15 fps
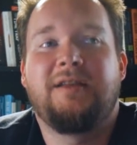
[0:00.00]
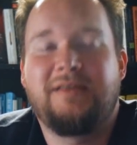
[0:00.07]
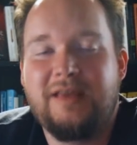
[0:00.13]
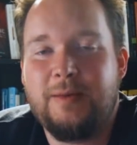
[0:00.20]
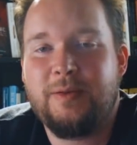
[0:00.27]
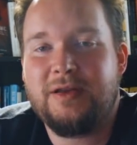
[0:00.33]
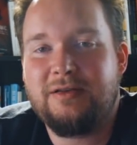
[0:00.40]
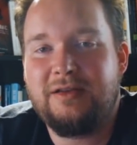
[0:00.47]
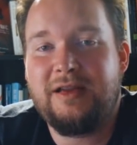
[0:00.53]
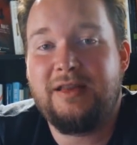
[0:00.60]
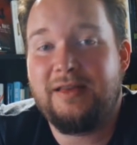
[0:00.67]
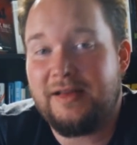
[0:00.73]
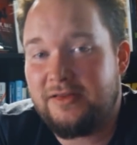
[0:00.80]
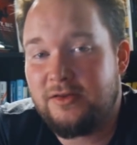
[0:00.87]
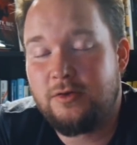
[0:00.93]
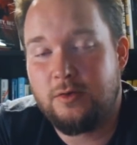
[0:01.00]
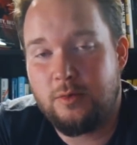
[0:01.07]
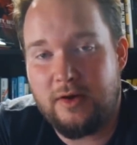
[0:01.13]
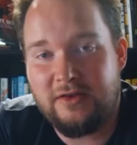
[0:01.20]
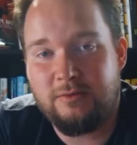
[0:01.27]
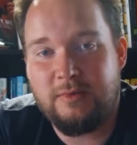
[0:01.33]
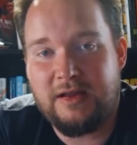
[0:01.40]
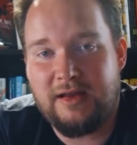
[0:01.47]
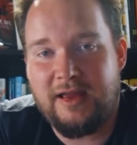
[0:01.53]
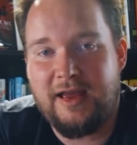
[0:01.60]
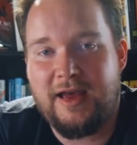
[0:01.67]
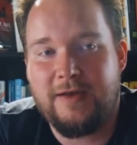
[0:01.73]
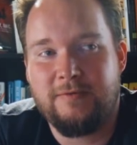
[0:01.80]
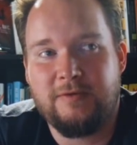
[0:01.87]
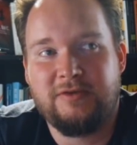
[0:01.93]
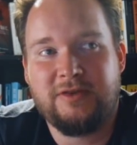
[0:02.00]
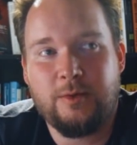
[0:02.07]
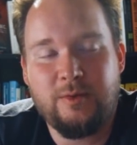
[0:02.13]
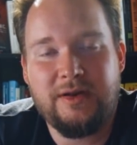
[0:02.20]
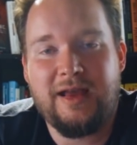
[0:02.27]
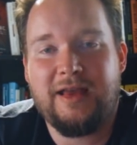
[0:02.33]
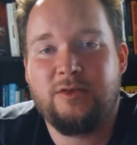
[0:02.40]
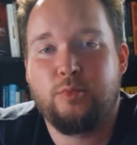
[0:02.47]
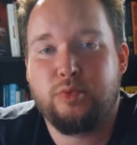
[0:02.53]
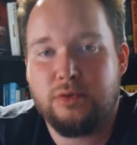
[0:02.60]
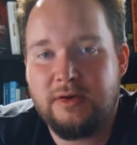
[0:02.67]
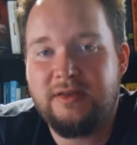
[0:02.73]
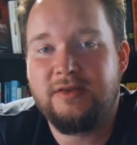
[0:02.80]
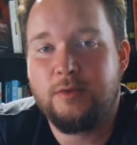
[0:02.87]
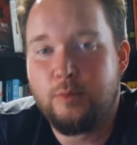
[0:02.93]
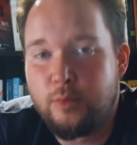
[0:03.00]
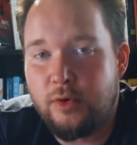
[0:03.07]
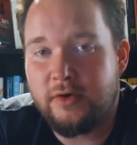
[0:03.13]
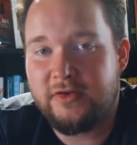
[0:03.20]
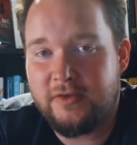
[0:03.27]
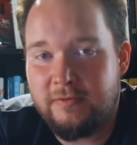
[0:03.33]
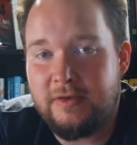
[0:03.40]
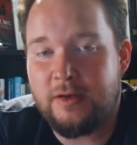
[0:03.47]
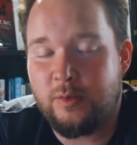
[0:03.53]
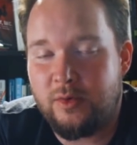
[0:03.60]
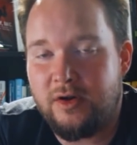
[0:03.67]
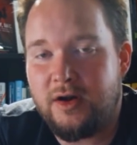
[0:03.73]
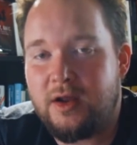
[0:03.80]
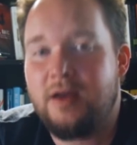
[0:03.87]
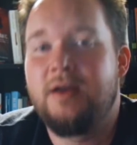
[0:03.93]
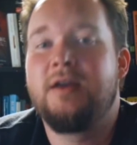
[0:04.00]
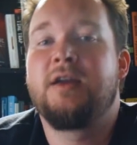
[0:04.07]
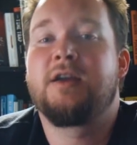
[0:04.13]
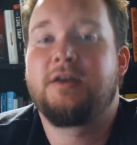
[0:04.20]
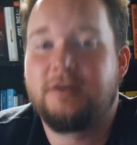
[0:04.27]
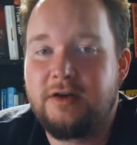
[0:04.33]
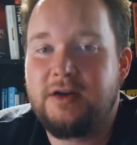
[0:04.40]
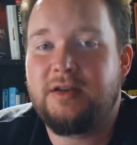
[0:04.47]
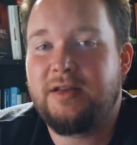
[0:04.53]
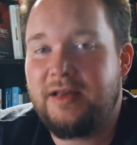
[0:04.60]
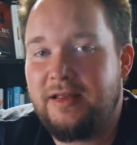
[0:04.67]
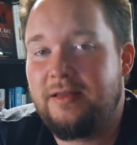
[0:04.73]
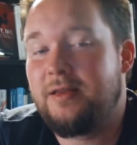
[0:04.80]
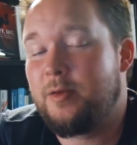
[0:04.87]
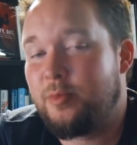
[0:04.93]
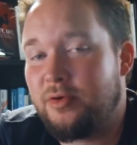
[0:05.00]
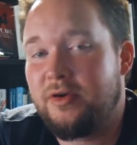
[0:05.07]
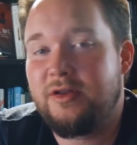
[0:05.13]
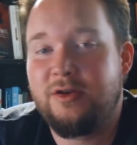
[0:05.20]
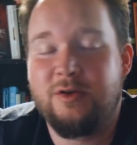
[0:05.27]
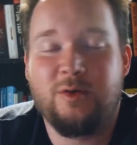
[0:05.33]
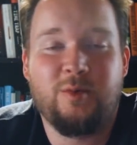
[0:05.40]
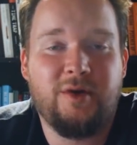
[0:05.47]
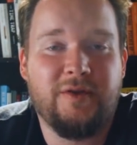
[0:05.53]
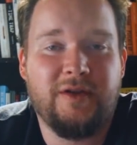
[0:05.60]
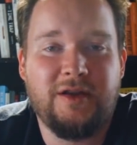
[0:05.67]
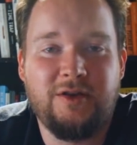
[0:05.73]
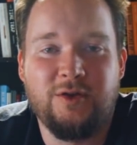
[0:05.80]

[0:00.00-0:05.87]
Typically, that's a good resume to have. If someone has printed books of their work, clearly they're pretty good at what they